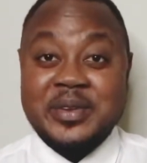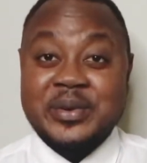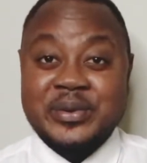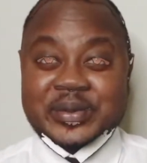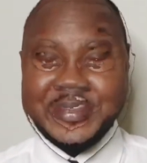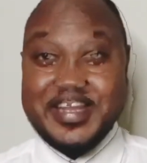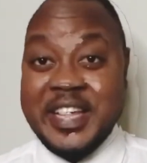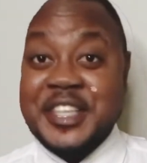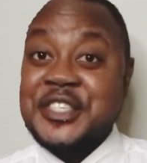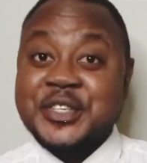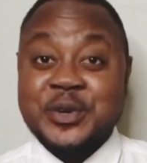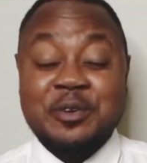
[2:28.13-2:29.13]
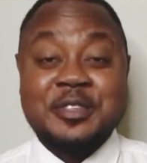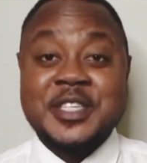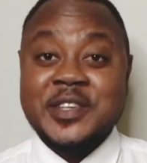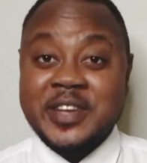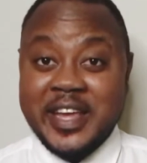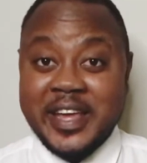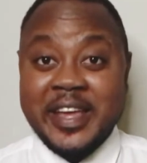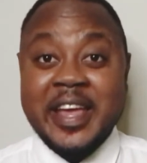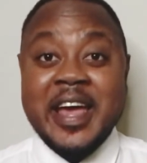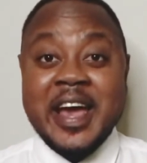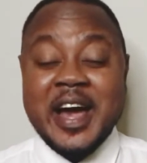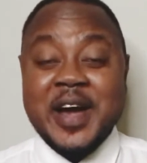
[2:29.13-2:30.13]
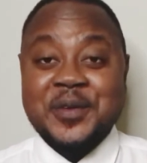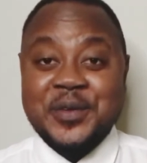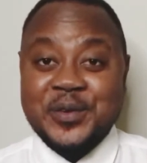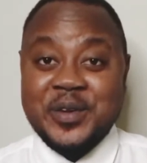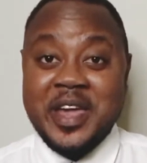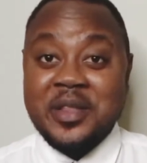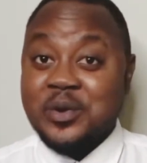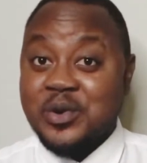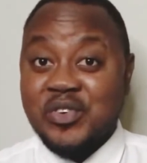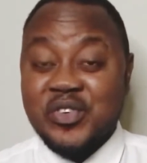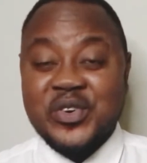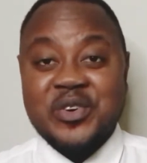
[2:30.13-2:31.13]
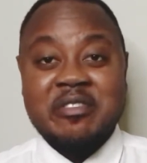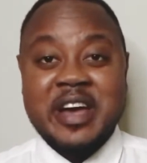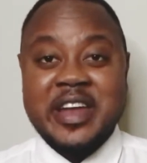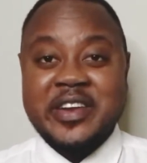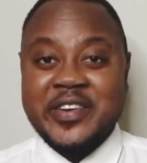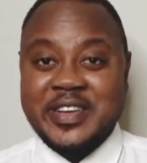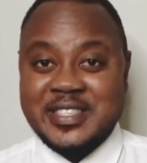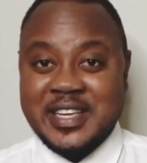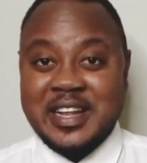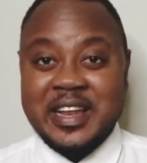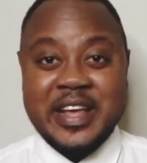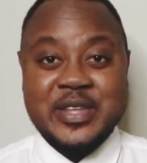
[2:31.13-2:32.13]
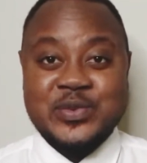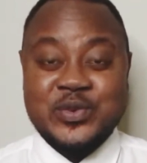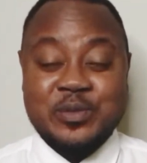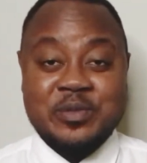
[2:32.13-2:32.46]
The main issue of today: how do you get control over a noisy classroom?